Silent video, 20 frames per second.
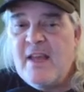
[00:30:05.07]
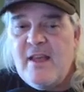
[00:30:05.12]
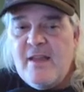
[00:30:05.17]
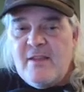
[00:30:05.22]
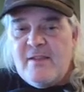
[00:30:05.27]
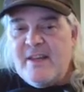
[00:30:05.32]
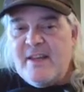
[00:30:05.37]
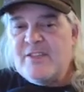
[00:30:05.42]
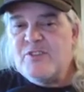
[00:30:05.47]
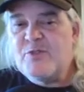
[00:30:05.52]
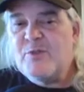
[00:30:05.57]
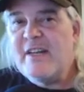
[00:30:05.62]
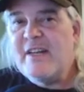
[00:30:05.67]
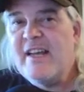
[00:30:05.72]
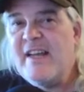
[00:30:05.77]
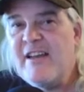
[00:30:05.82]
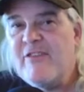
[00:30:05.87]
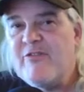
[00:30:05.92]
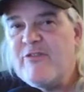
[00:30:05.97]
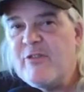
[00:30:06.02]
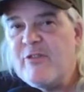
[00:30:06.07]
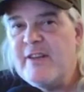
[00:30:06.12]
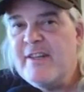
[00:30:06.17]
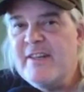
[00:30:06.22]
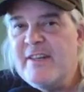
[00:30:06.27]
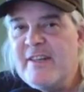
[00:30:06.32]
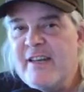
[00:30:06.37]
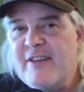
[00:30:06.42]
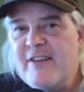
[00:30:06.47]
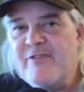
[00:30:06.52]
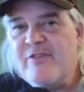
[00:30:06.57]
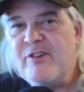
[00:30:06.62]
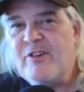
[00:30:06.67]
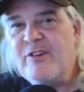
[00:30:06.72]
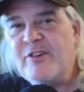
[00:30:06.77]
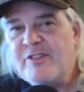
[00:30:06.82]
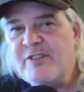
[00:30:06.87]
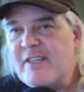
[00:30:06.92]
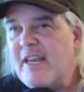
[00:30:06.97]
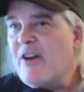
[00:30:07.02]
That's what I have for you today,
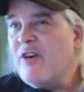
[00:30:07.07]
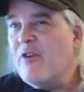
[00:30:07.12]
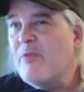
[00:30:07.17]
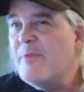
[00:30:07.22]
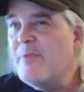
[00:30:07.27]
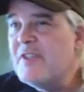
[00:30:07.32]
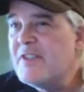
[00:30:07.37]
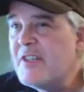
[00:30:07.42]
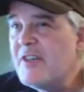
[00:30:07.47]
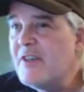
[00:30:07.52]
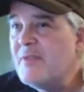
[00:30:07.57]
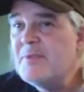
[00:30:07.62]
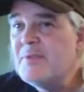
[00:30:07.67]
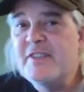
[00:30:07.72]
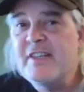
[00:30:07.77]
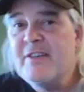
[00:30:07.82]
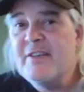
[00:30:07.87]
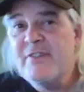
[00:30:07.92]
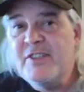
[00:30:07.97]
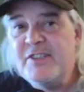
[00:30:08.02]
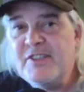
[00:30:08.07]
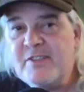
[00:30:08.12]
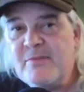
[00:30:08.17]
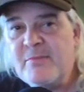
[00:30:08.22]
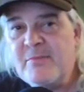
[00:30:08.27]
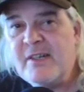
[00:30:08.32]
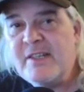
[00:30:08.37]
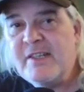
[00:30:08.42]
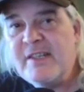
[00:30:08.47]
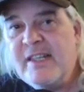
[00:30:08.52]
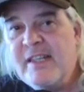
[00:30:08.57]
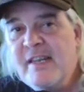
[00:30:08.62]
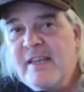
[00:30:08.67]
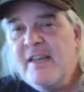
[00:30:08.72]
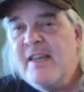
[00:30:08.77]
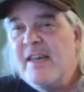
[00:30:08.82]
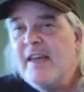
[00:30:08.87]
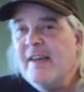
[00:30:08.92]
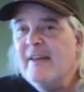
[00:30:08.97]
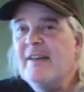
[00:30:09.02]
folks. I hope this helps save you some money,
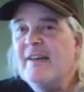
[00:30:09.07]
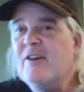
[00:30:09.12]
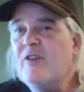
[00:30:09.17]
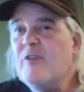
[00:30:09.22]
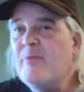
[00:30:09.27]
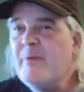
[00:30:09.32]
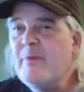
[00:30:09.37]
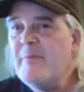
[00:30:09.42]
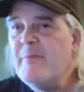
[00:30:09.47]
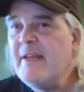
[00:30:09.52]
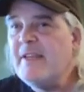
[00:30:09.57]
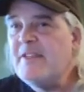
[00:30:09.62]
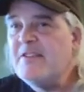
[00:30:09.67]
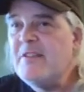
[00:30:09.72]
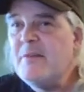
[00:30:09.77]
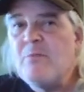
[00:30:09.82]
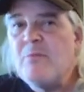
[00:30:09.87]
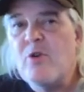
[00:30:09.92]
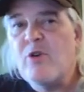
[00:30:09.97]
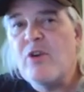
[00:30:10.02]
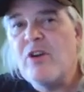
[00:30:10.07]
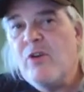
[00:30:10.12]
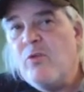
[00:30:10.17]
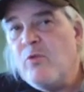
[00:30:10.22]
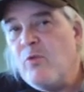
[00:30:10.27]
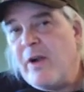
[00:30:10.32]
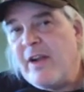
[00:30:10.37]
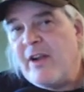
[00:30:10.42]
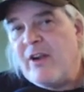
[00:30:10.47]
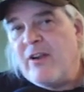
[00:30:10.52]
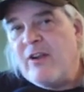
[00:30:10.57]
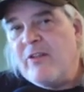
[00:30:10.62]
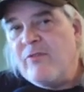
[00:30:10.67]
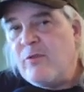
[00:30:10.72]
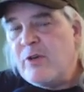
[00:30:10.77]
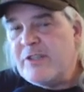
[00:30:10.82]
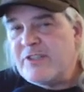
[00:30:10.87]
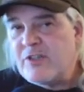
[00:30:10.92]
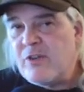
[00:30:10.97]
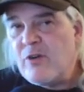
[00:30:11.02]
and I hope it makes you more aware of
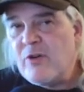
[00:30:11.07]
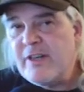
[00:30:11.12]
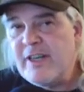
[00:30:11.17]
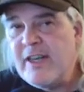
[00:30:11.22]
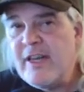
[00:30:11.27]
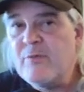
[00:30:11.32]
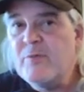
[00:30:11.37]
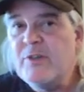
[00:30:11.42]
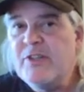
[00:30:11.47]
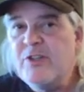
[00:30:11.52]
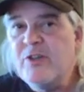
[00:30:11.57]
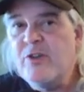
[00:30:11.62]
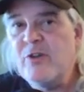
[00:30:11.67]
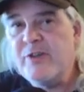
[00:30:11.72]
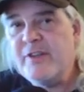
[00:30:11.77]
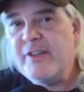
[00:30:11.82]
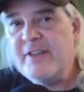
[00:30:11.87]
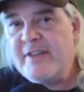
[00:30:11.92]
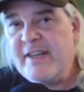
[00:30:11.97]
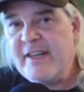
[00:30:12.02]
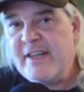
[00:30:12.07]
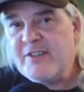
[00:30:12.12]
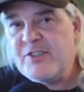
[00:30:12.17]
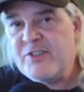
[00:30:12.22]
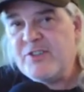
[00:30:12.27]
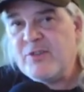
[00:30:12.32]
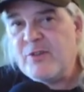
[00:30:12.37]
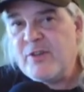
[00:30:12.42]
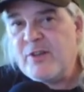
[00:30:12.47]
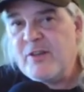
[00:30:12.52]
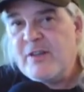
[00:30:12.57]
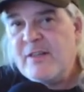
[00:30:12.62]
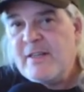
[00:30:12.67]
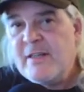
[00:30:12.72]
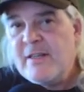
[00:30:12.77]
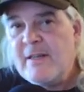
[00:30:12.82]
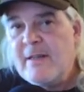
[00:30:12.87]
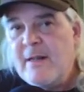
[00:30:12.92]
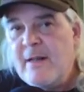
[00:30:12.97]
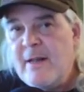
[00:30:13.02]
what's going on when you go to the Daz store.
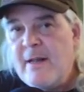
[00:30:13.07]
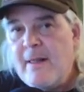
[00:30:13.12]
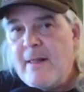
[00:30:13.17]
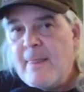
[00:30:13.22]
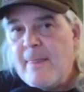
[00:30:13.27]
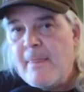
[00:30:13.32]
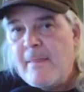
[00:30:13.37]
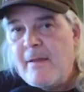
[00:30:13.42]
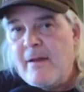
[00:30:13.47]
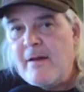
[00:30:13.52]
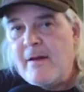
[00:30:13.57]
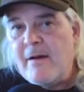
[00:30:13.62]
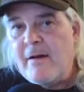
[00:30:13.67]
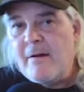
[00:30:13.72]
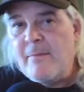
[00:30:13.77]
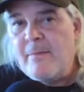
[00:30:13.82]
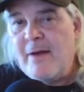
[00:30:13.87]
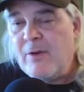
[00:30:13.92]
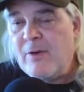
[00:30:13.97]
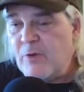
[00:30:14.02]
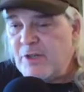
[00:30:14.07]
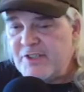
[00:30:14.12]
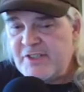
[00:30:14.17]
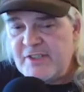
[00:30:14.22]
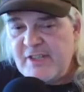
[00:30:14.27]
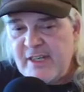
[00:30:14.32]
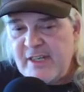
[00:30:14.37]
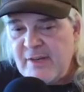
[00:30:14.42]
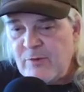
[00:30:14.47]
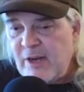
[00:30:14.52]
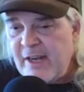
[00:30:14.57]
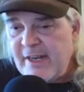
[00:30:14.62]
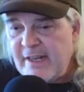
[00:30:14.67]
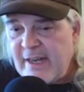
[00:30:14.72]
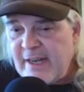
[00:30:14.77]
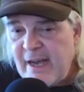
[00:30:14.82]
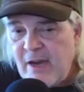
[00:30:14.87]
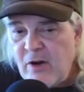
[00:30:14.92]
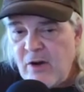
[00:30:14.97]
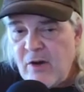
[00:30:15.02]
I will say right
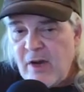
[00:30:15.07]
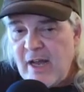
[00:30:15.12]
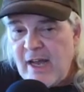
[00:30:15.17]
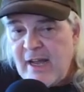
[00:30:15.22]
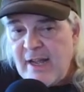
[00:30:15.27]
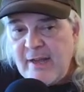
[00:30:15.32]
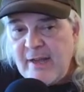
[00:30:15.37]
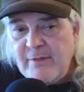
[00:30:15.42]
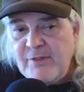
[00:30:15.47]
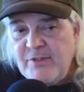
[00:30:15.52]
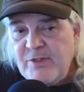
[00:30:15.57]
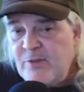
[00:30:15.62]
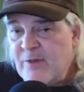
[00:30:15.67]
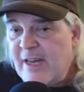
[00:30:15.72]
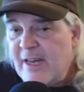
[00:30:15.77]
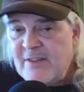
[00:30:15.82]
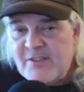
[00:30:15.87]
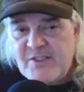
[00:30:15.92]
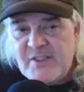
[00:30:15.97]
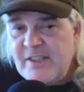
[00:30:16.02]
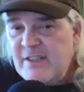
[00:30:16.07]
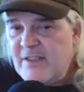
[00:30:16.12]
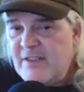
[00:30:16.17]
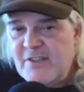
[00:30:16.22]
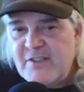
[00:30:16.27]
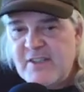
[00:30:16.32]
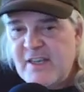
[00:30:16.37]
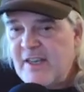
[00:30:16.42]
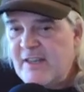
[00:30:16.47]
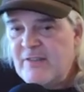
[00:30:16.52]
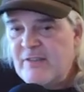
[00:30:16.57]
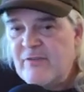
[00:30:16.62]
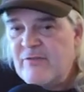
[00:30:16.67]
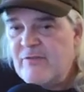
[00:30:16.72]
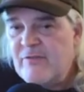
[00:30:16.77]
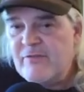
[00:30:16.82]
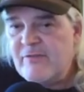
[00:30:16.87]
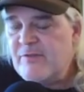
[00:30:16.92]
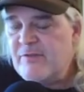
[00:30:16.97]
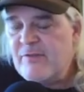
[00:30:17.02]
now, I do not see this kind
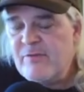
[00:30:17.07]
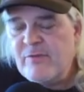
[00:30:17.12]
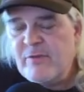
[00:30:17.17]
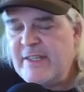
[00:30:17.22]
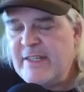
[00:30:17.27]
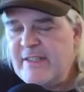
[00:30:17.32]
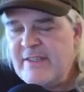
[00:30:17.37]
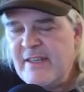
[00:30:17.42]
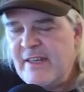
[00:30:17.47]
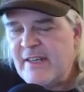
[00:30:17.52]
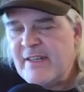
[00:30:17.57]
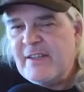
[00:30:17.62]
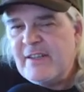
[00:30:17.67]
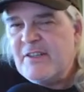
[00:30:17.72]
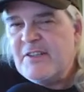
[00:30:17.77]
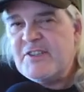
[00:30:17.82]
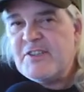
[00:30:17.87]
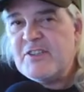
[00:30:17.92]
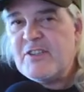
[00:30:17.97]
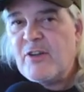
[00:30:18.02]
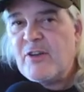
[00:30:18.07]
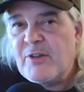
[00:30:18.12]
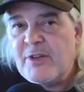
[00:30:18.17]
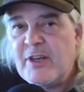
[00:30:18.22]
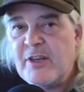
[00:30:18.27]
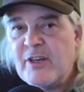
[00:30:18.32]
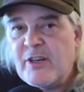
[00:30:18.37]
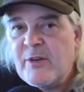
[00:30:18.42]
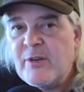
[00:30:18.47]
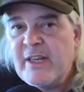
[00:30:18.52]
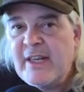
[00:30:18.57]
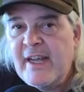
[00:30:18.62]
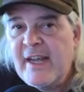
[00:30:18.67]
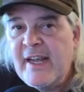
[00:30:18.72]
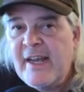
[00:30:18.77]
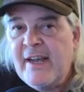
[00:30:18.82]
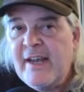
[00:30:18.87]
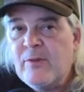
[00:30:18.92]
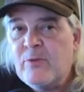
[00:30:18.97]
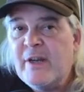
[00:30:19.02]
of ridiculous skullduggery
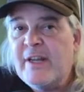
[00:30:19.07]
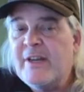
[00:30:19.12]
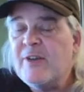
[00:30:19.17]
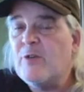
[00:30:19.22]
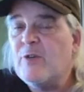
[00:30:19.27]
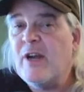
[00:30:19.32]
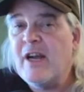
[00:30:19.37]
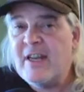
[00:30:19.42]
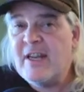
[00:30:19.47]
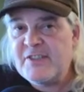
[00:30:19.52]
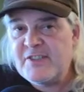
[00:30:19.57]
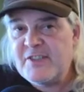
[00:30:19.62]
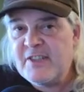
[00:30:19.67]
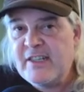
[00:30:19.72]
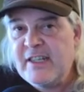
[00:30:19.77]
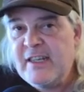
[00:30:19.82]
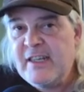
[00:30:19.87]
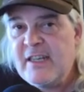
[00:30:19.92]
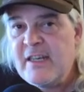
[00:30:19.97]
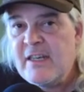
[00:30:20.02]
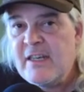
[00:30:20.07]
at Renderosity.